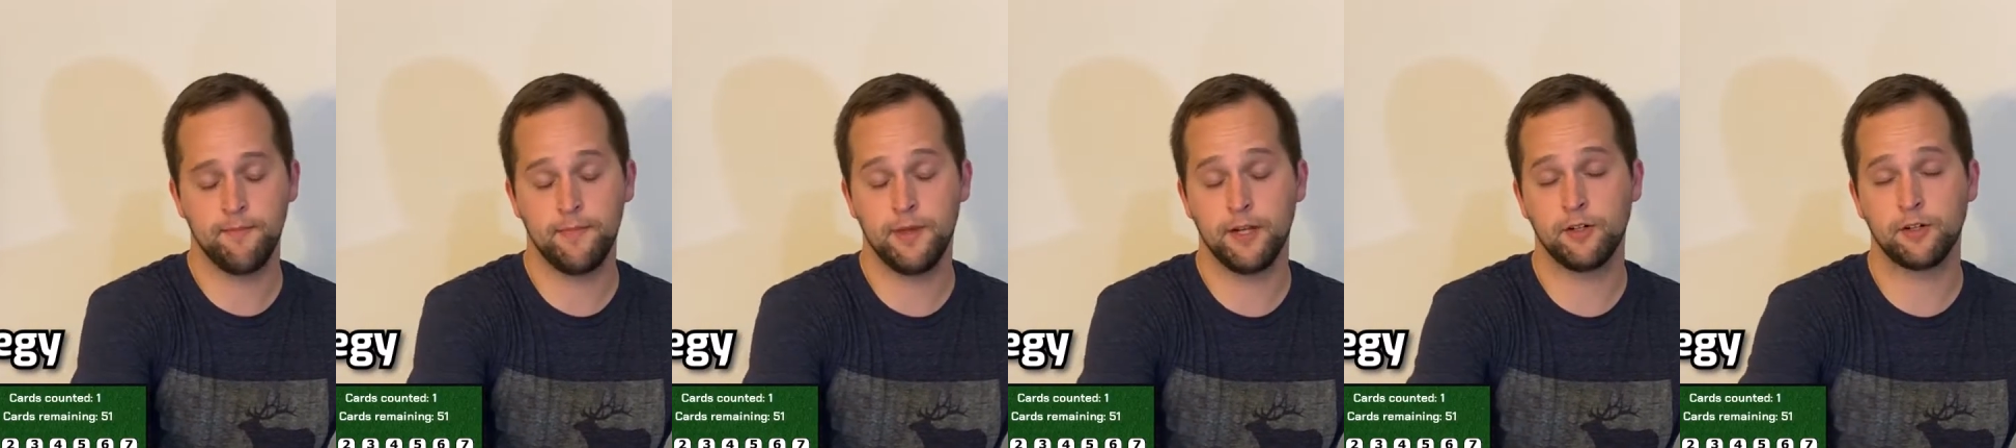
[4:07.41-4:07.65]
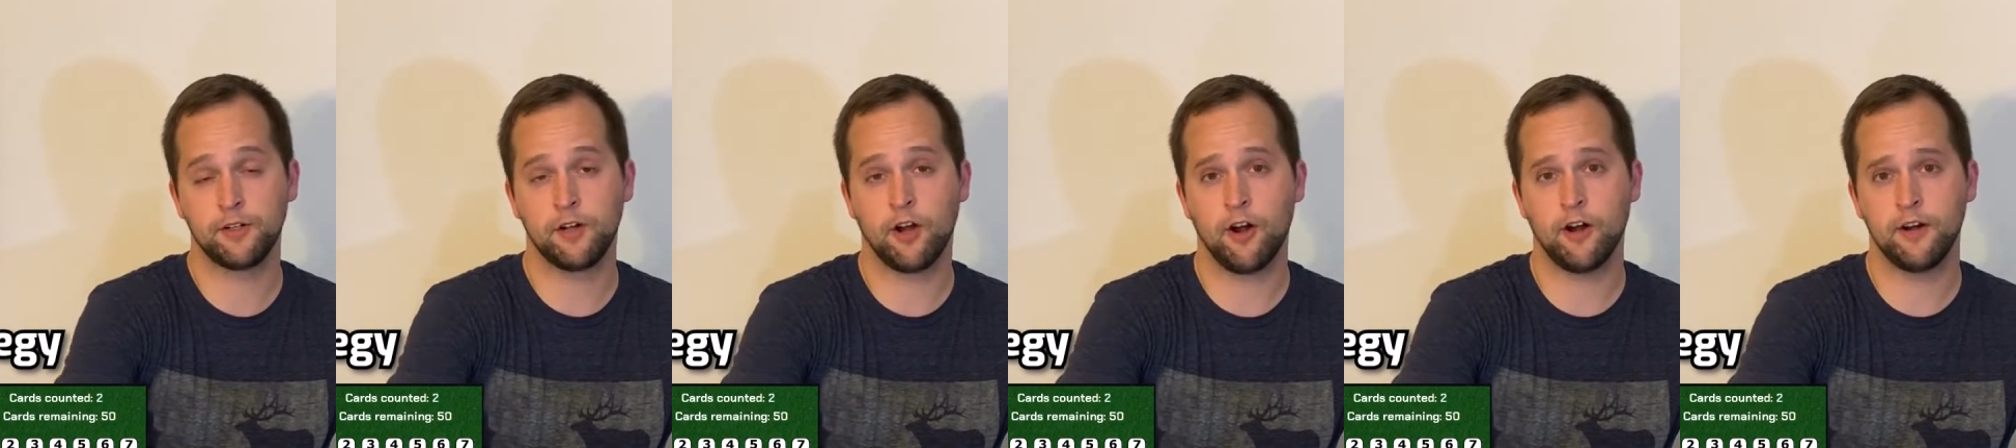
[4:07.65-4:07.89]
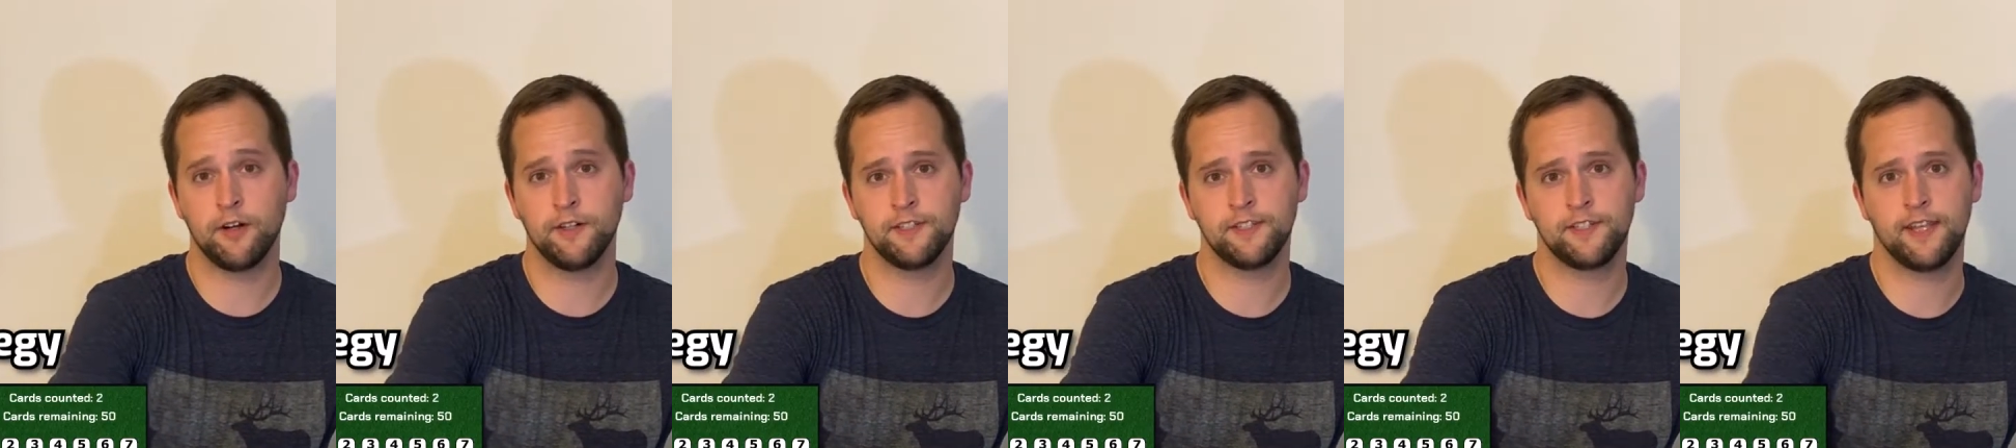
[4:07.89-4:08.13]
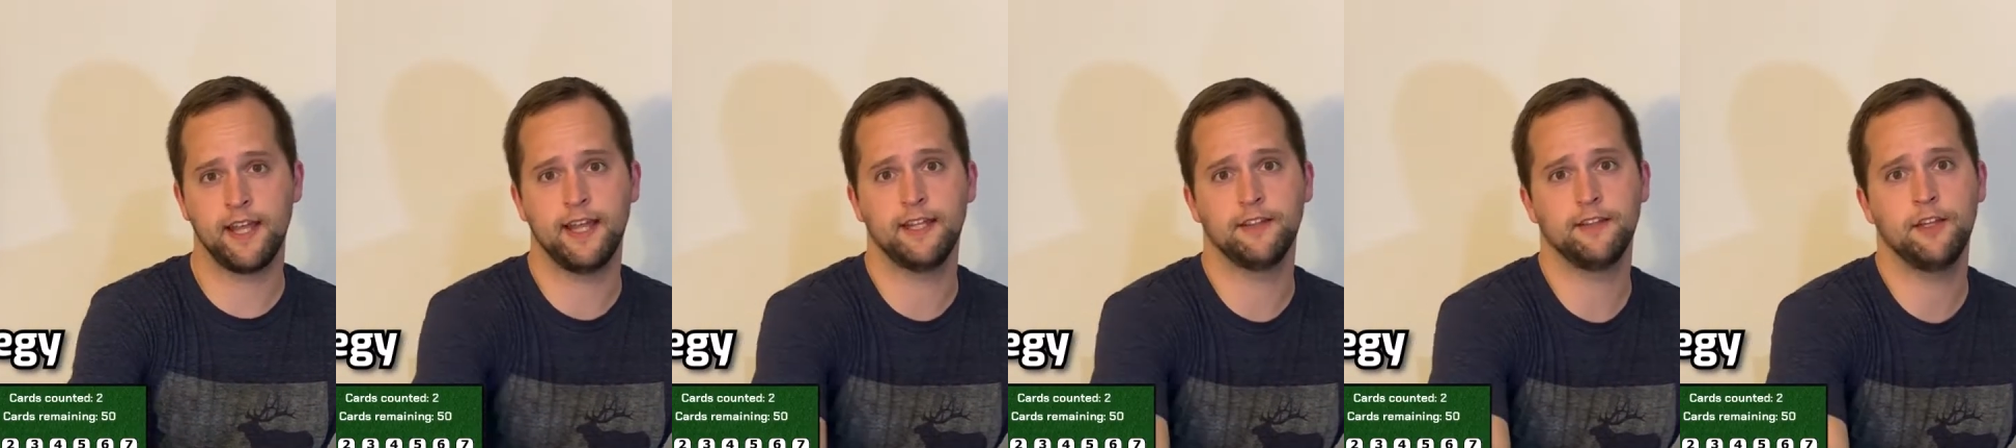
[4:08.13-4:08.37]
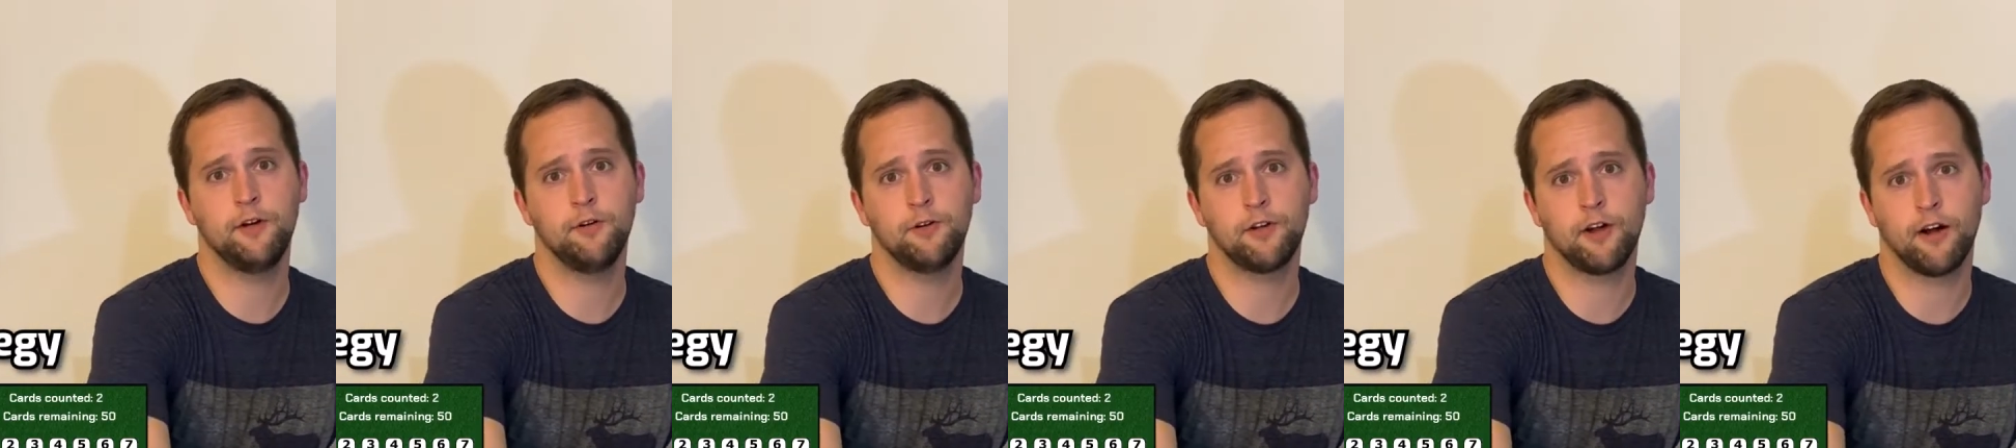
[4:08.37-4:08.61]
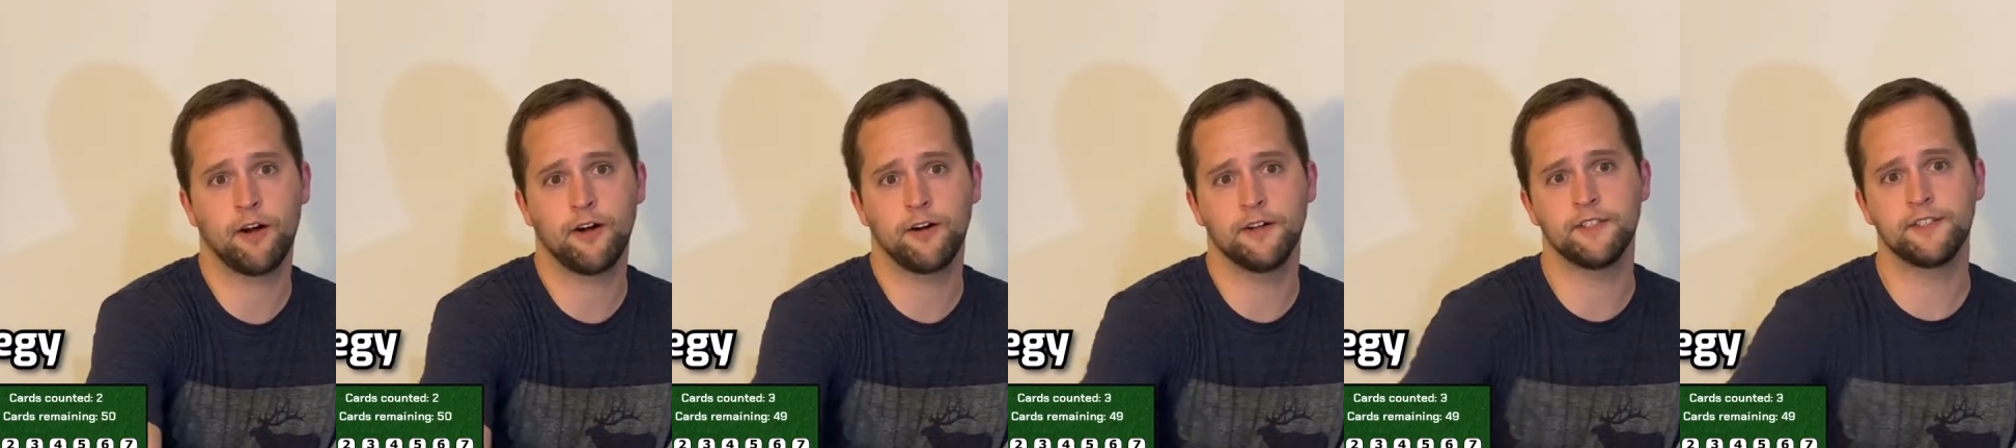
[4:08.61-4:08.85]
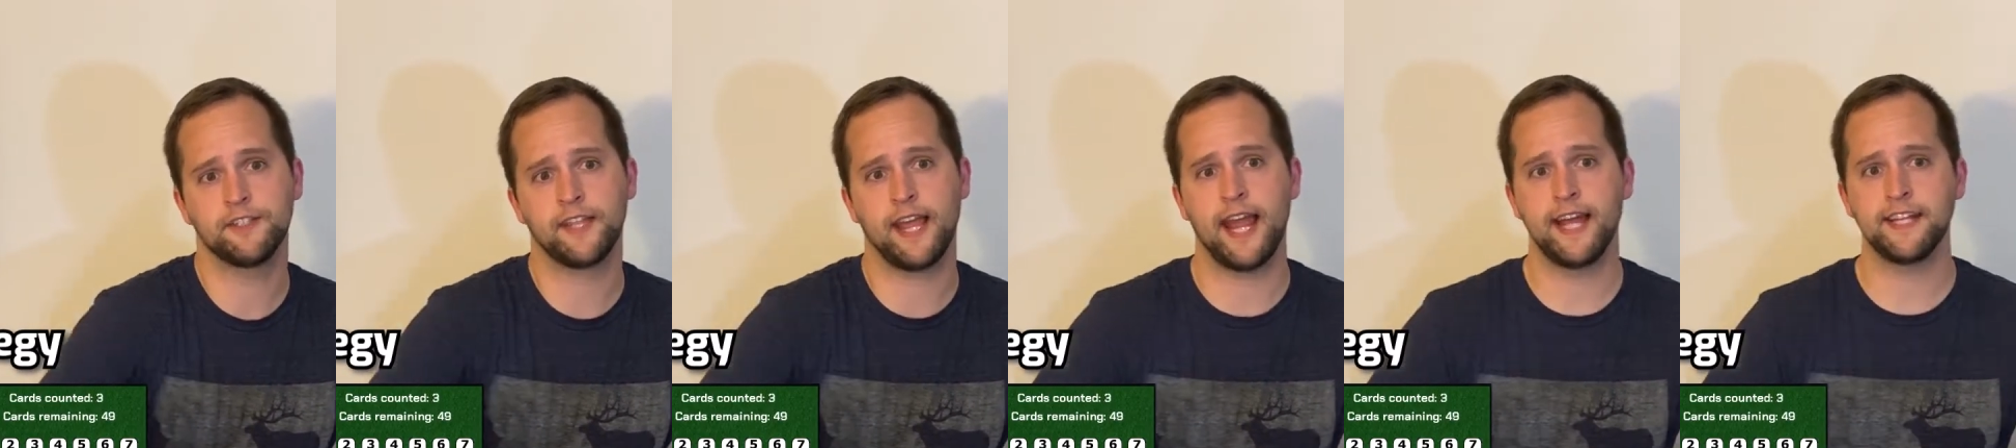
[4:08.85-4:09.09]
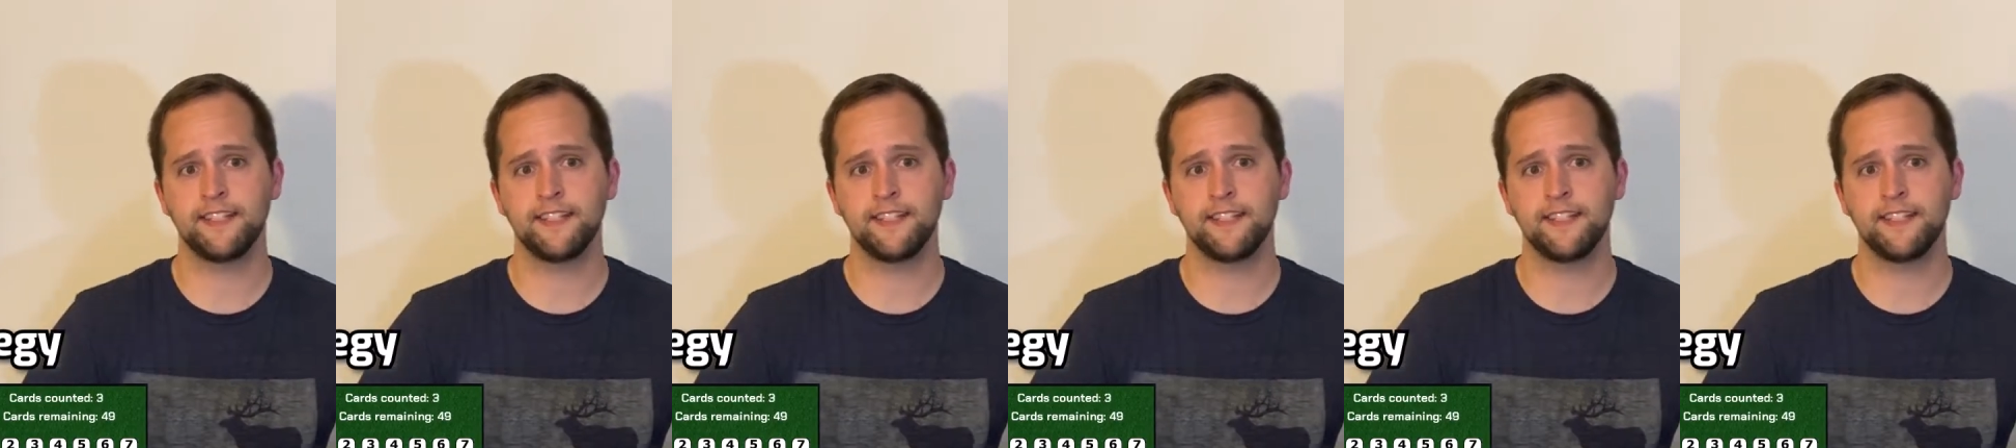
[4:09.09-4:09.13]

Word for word: middle cards, and low cards